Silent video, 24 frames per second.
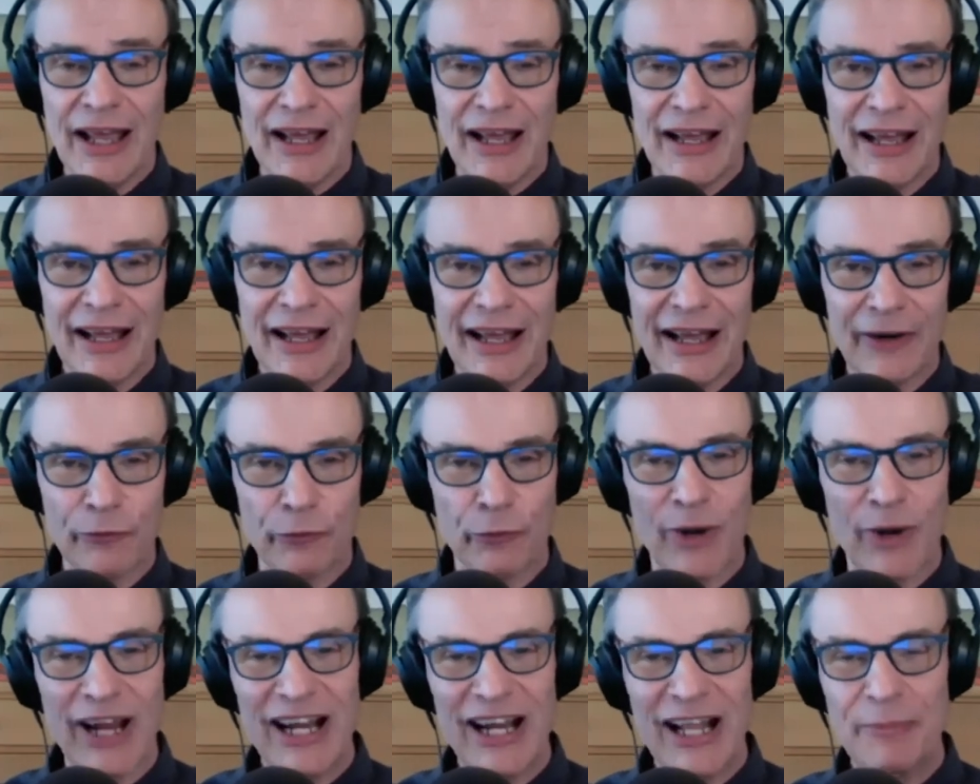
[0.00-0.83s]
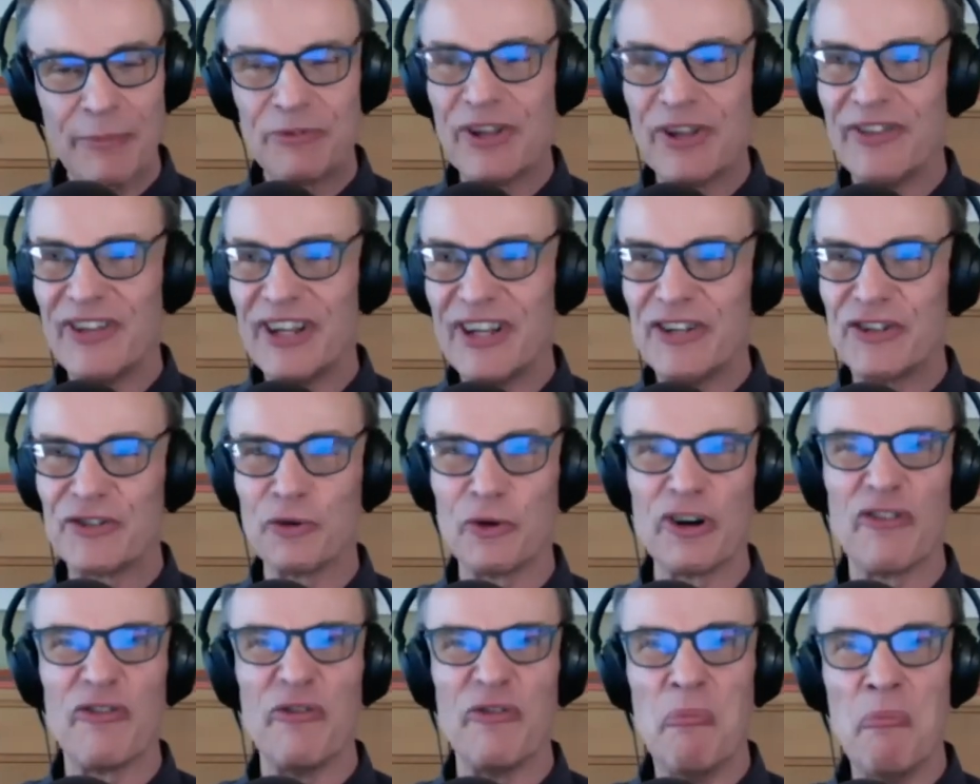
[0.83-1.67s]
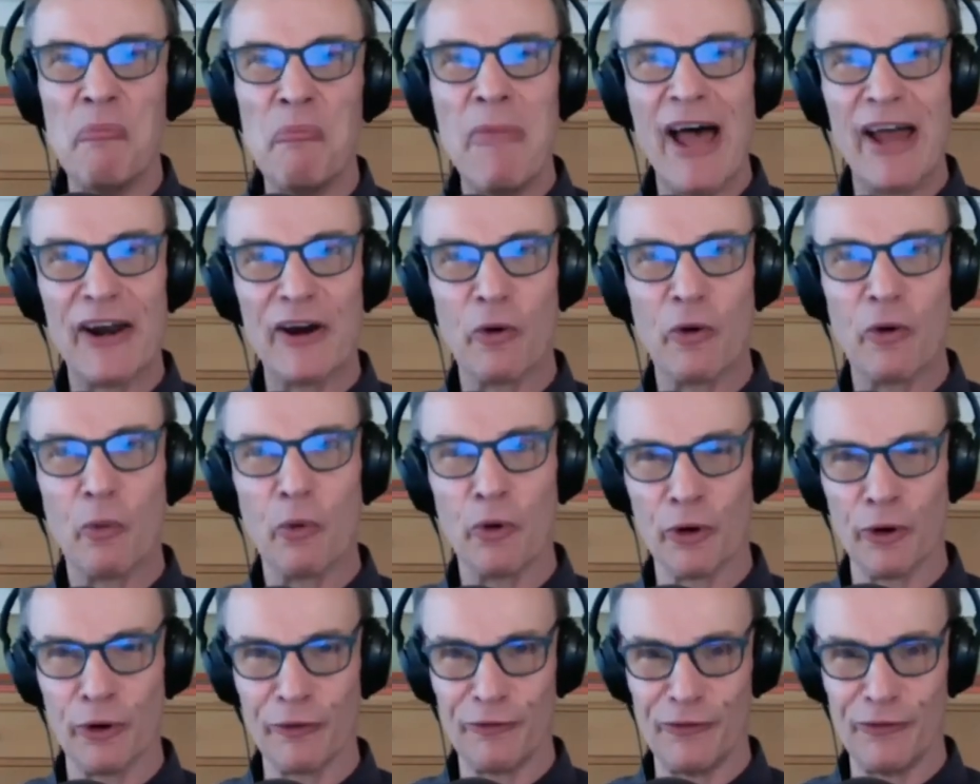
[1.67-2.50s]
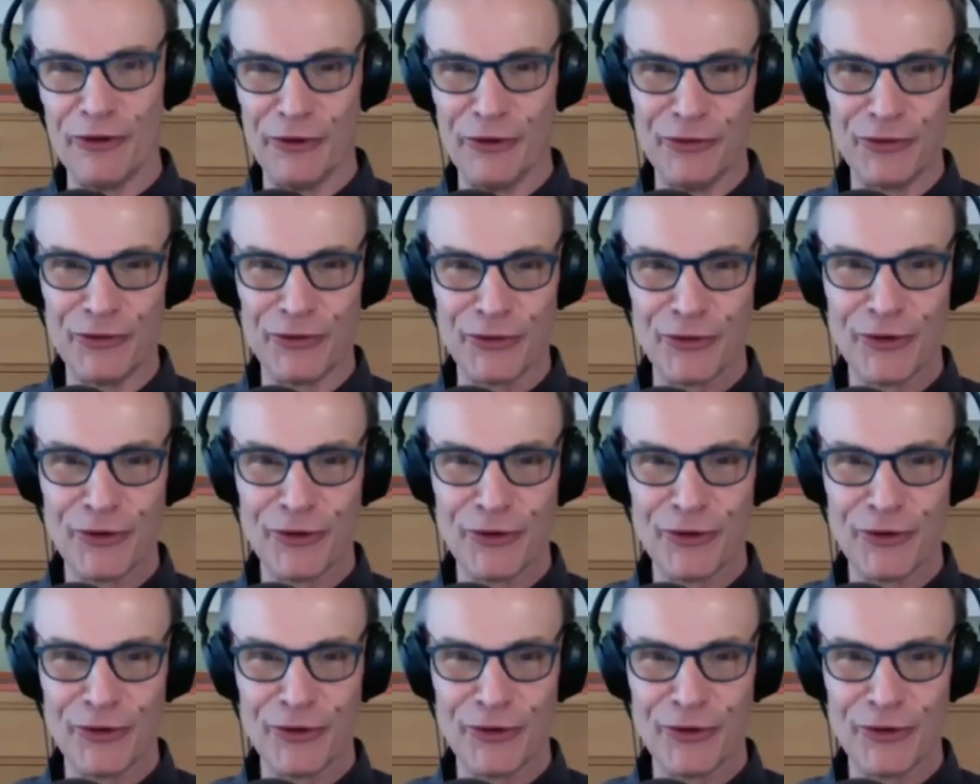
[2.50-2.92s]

uh, right up to these sort of meta worldviews.